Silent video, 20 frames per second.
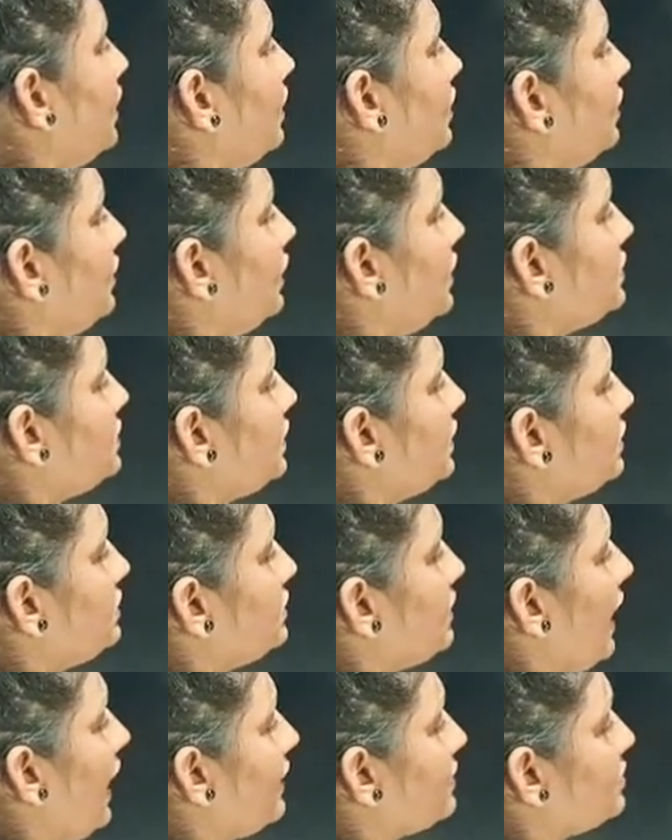This is
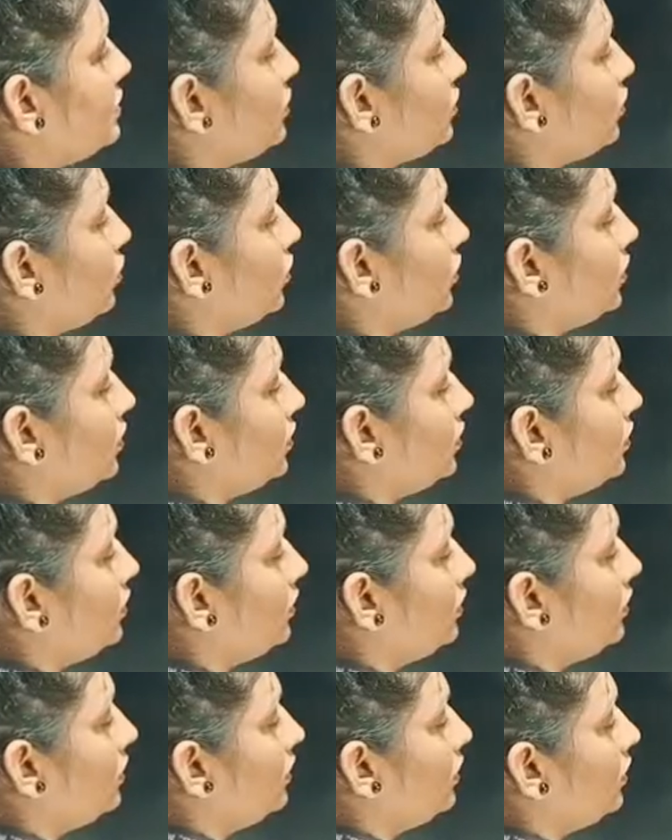acetone.
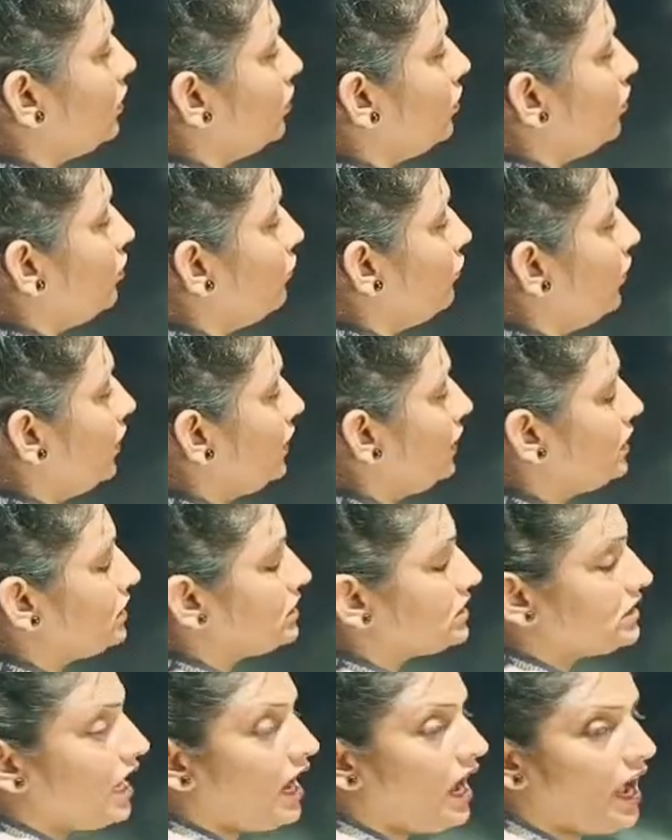What
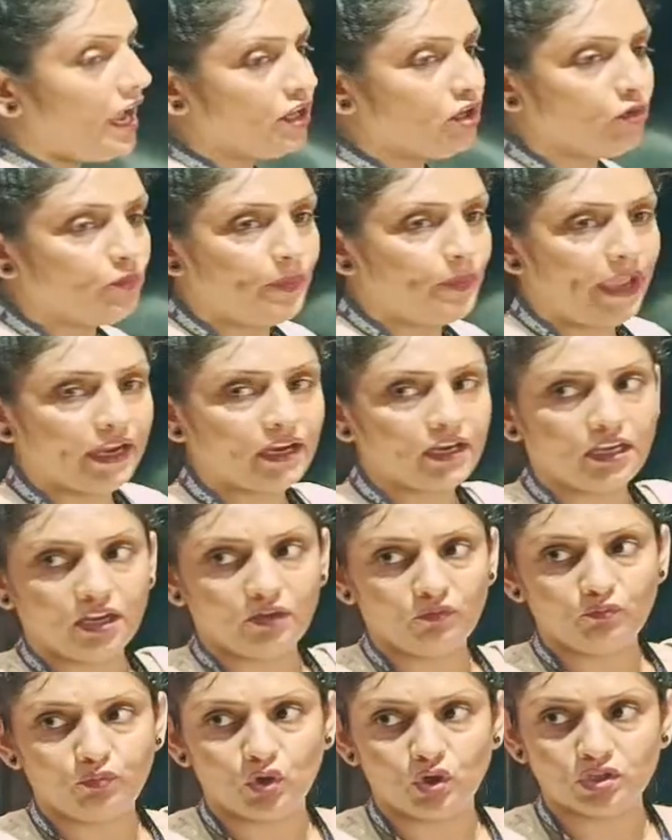is the IUPAC
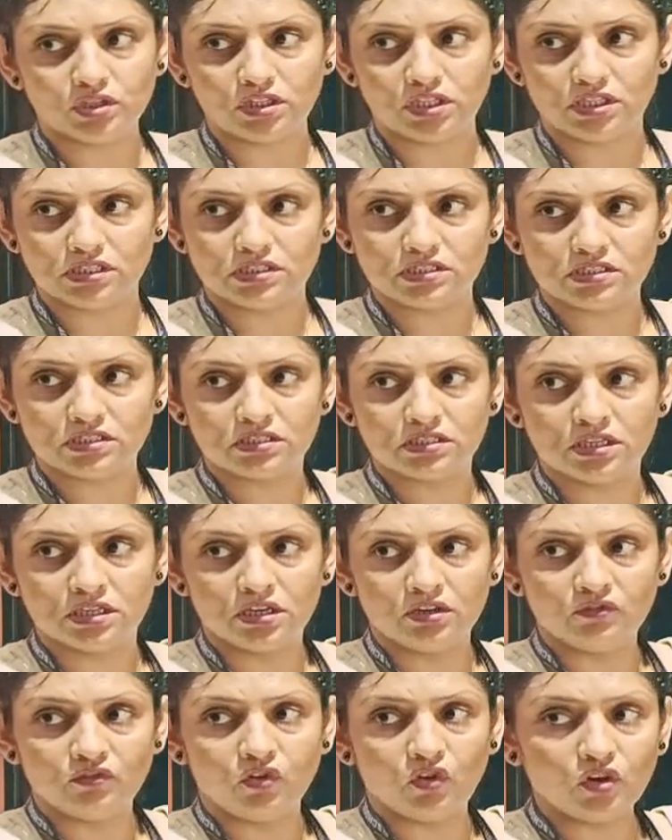name for this?
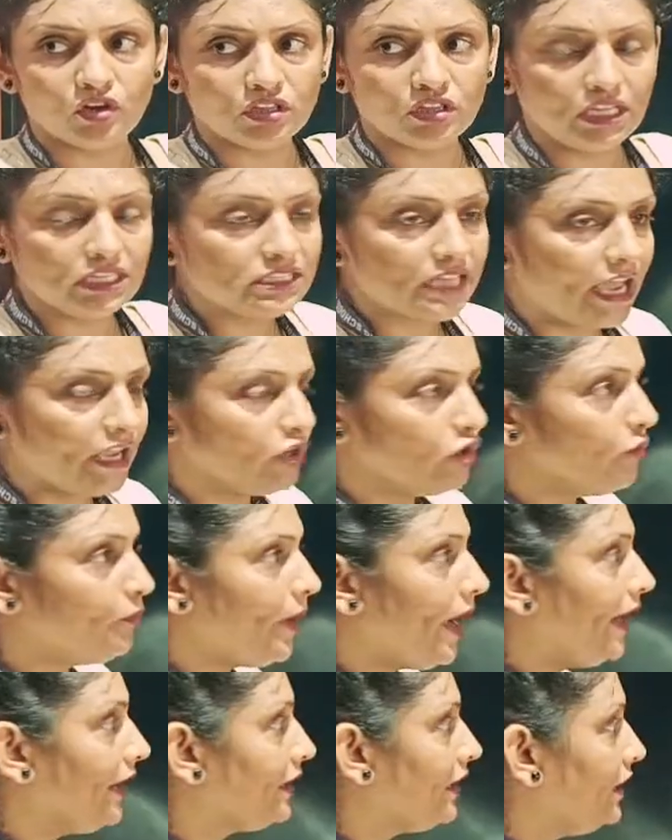For this
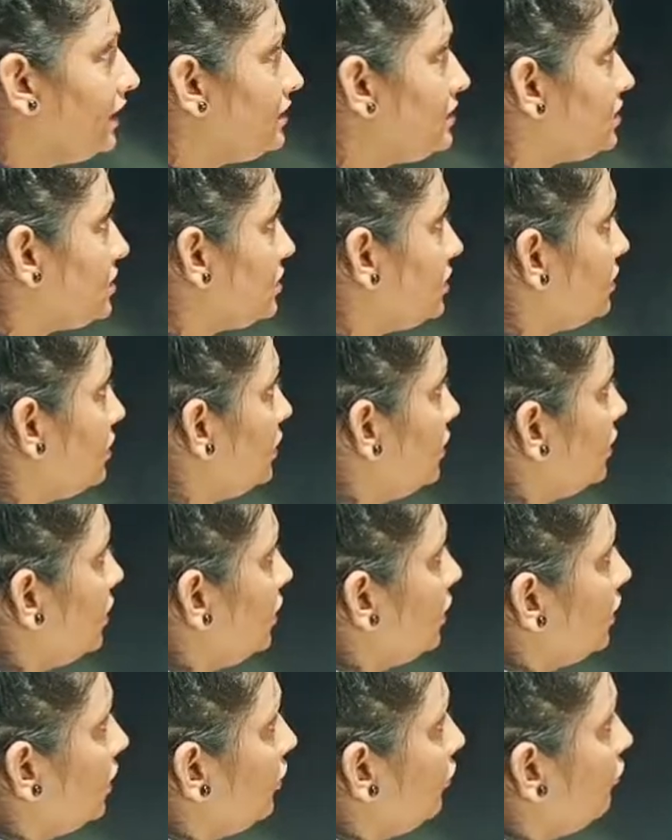IUPAC is
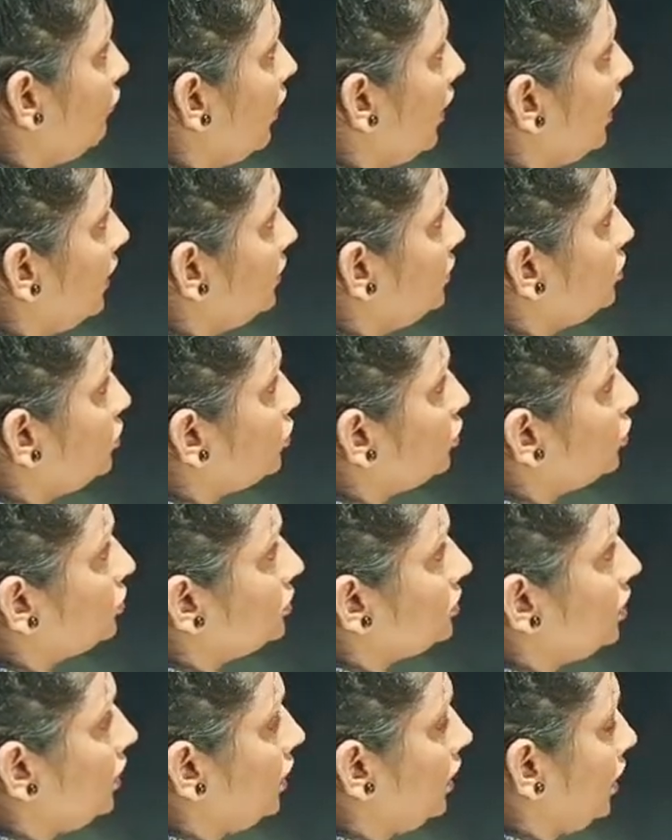1,
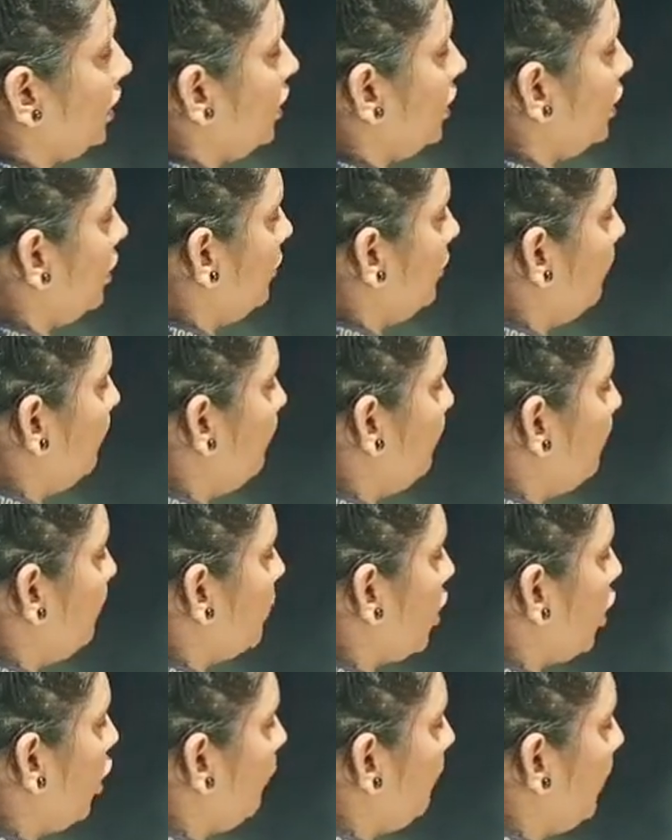2, 3,
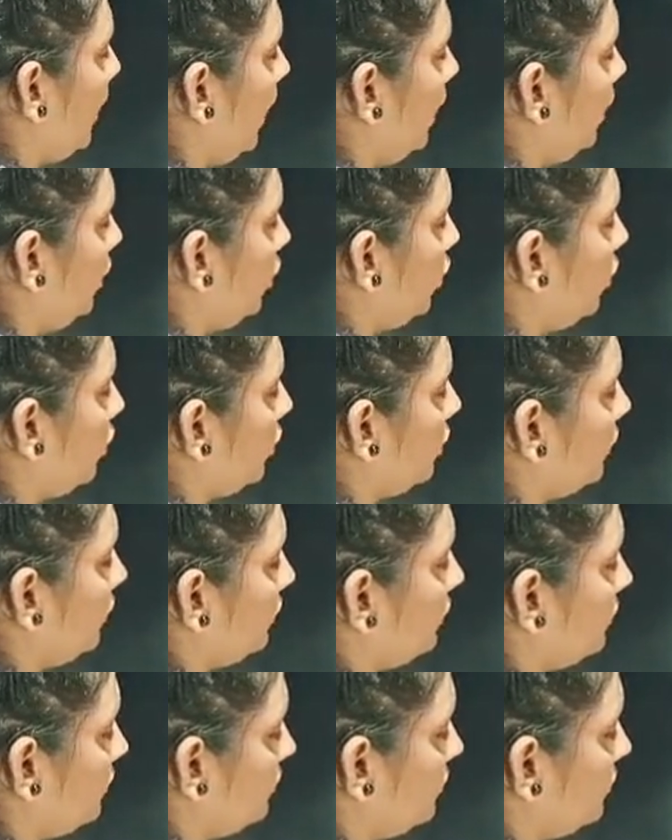propanone.